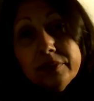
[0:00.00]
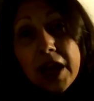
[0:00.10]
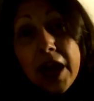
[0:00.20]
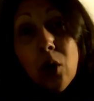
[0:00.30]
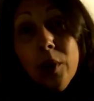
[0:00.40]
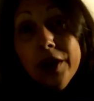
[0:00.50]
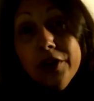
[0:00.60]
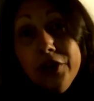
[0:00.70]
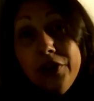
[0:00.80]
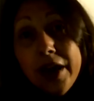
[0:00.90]
How are we going
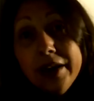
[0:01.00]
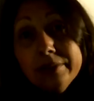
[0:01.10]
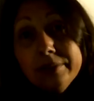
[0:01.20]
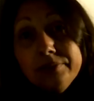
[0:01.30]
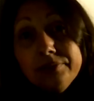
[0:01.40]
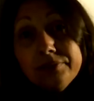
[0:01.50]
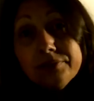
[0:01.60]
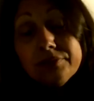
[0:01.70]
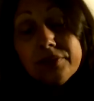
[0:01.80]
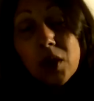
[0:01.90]
to do that?
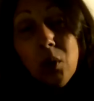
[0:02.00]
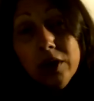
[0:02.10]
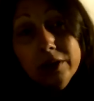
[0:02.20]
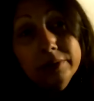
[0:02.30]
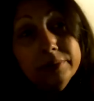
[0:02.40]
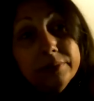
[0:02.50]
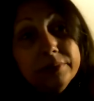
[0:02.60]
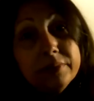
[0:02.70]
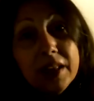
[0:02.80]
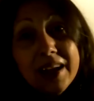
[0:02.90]
Well,
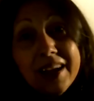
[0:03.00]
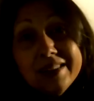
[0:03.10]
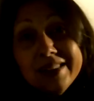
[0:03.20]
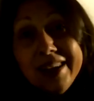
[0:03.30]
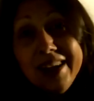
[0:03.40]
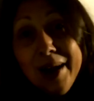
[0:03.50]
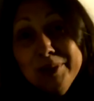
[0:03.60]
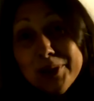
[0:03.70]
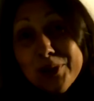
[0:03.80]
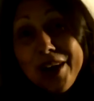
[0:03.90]
like I said, I'm
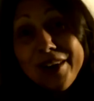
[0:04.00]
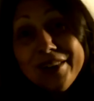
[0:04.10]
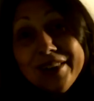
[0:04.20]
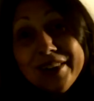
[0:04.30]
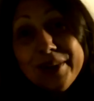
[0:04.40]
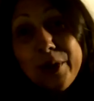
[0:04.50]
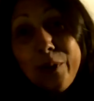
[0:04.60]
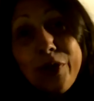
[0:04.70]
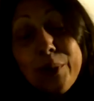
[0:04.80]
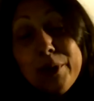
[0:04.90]
surrounded
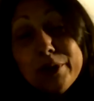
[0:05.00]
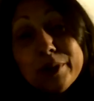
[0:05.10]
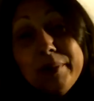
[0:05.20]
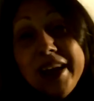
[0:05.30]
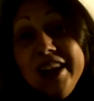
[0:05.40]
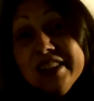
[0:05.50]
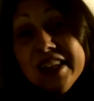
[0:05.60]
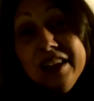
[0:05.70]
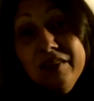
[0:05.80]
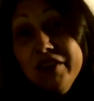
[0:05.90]
with the most
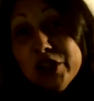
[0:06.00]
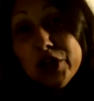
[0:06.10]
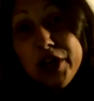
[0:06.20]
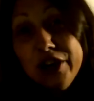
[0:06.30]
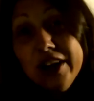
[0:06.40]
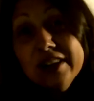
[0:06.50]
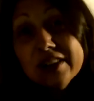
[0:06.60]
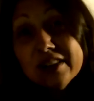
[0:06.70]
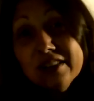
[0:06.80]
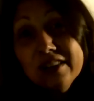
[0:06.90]
amazing
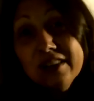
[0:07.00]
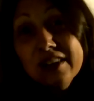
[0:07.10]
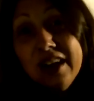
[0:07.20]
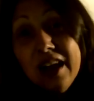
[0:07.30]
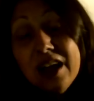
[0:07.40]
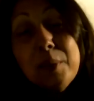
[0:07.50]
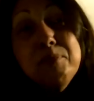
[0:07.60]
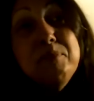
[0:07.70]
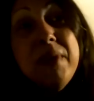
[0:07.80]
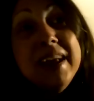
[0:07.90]
visionaries, and